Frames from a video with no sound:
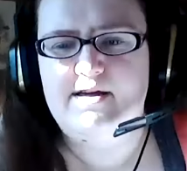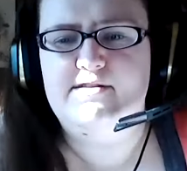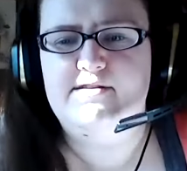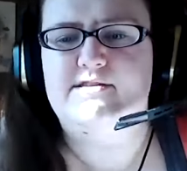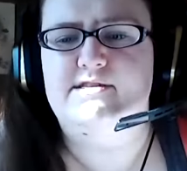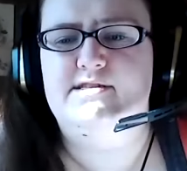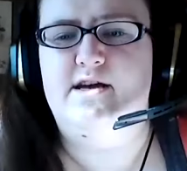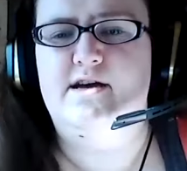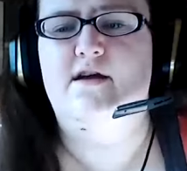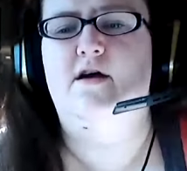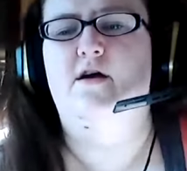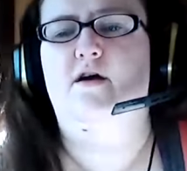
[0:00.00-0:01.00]
God, there's a
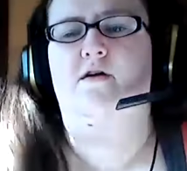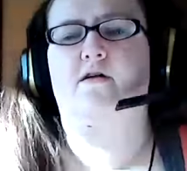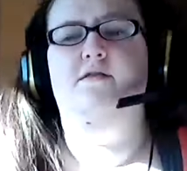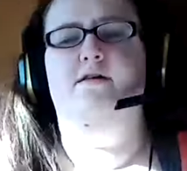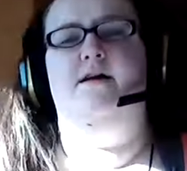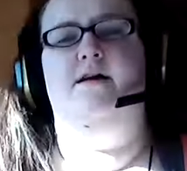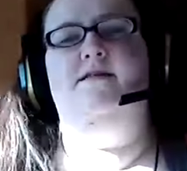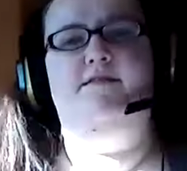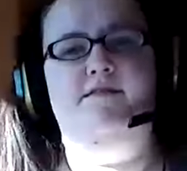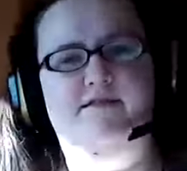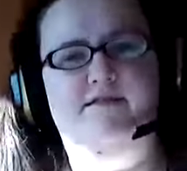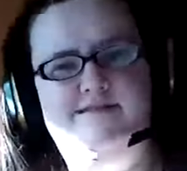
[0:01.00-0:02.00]
sun. Hold on.
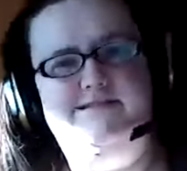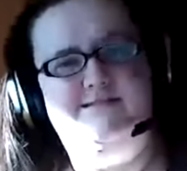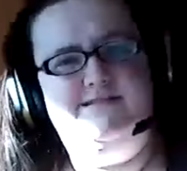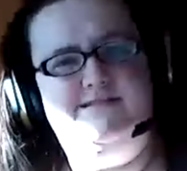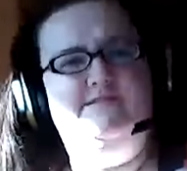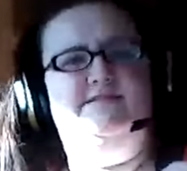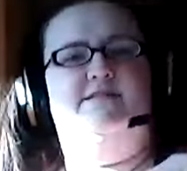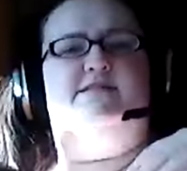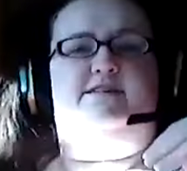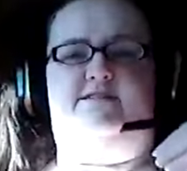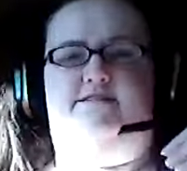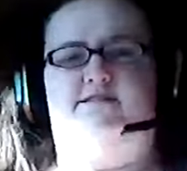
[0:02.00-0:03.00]
There's a
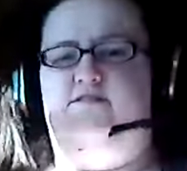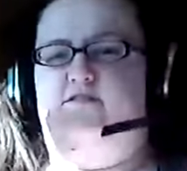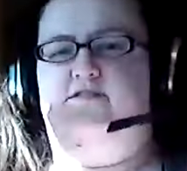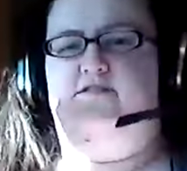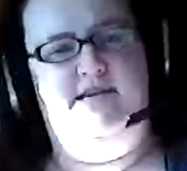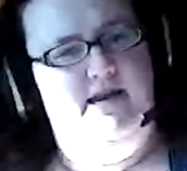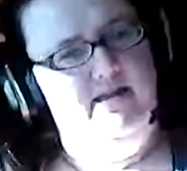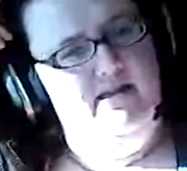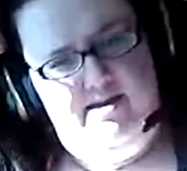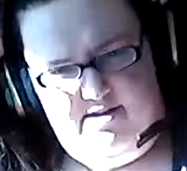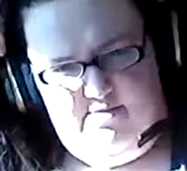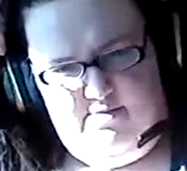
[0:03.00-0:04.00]
thing called
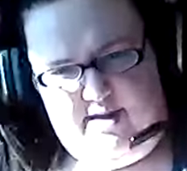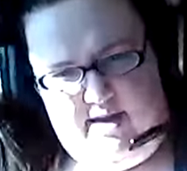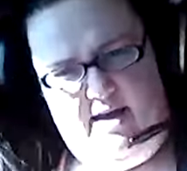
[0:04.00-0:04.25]
daylight going